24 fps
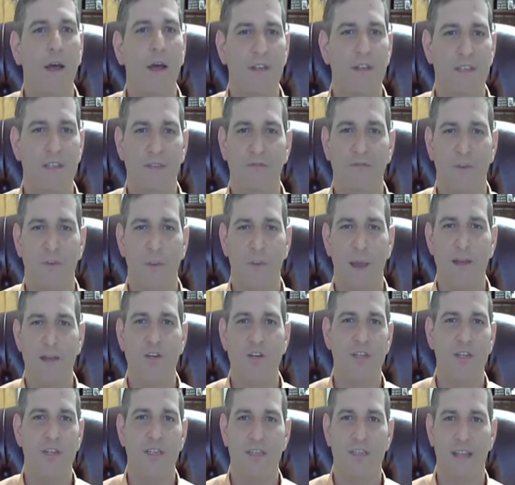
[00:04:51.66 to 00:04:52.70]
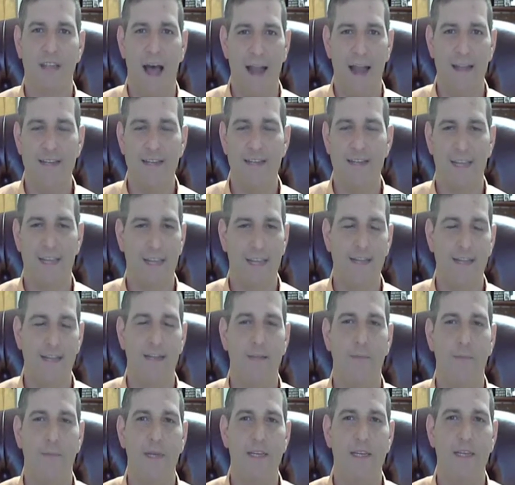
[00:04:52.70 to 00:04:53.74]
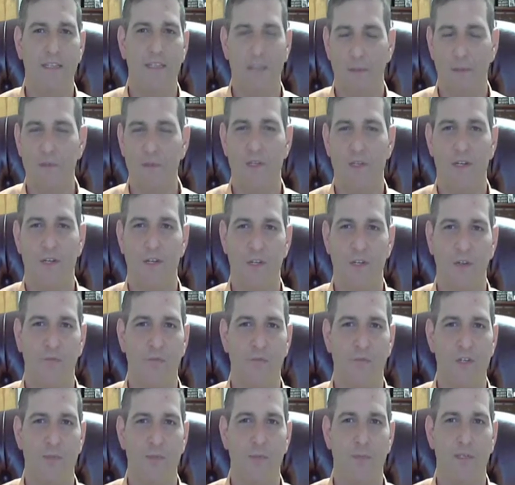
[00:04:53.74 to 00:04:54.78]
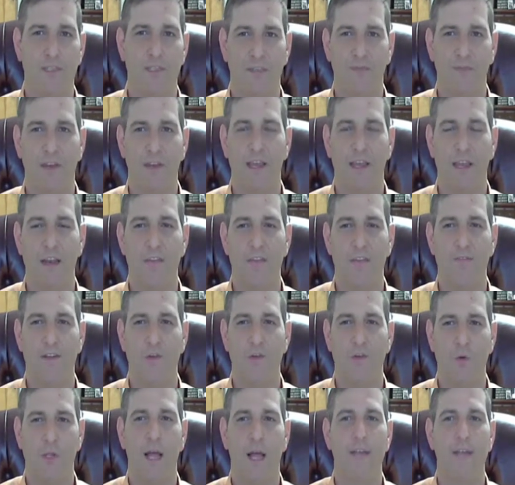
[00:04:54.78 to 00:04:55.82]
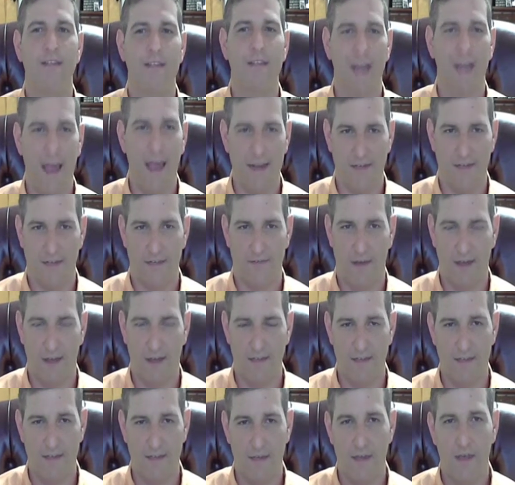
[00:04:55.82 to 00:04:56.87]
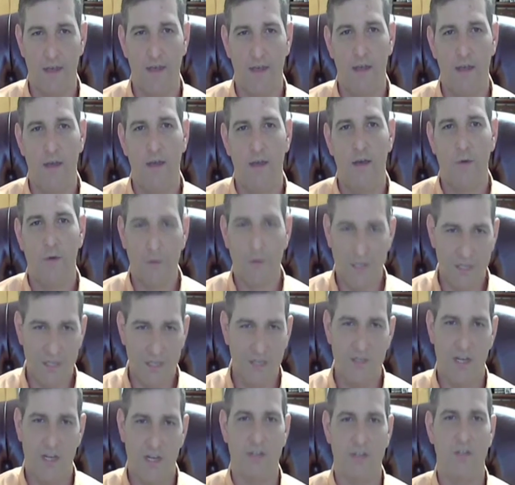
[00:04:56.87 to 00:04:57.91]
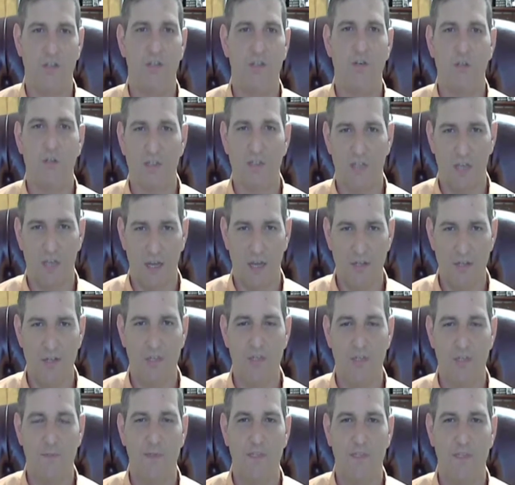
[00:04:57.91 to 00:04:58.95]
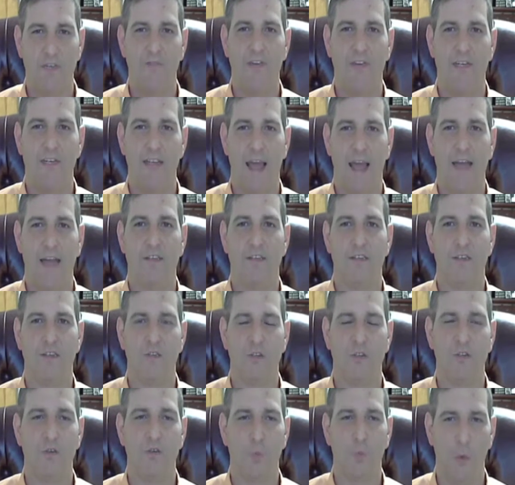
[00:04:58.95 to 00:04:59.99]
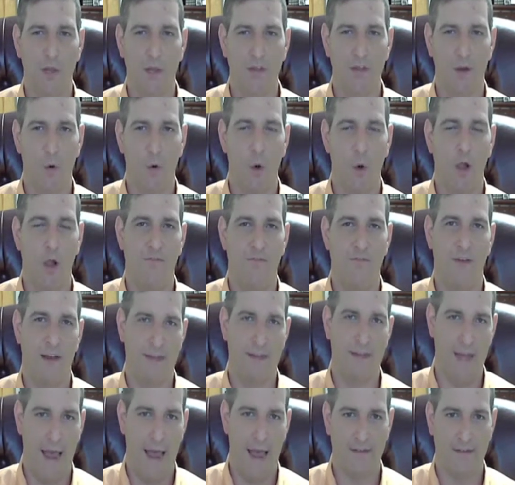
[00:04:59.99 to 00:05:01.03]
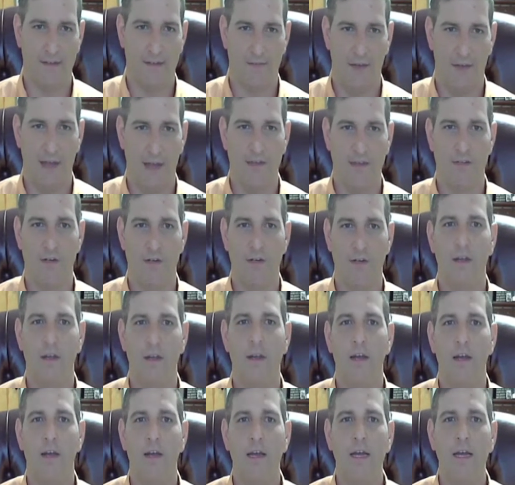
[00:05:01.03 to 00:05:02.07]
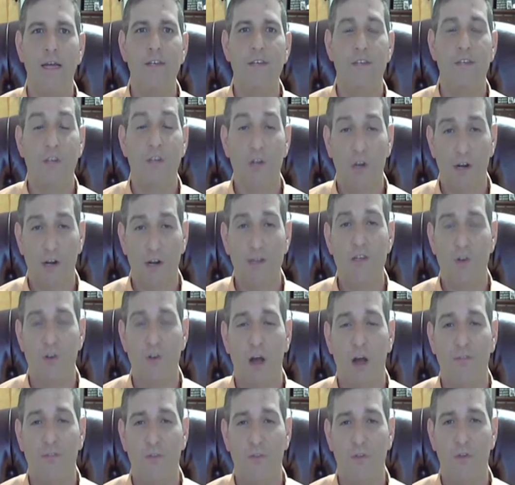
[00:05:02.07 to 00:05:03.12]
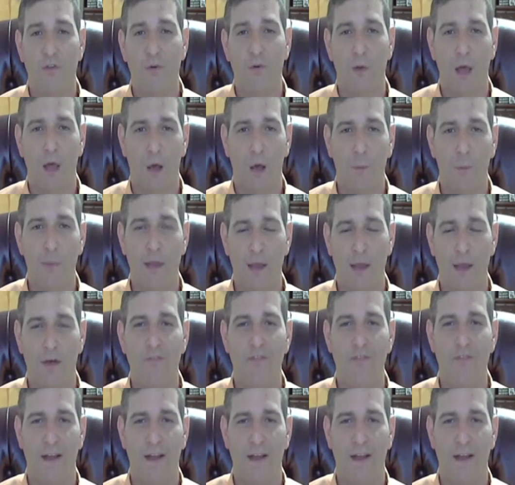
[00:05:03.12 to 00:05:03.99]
This information is not intended to be a substitute for specific individualized tax advice. We suggest you discuss your specific tax issues with a qualified tax advisor. Securities are offered through LPL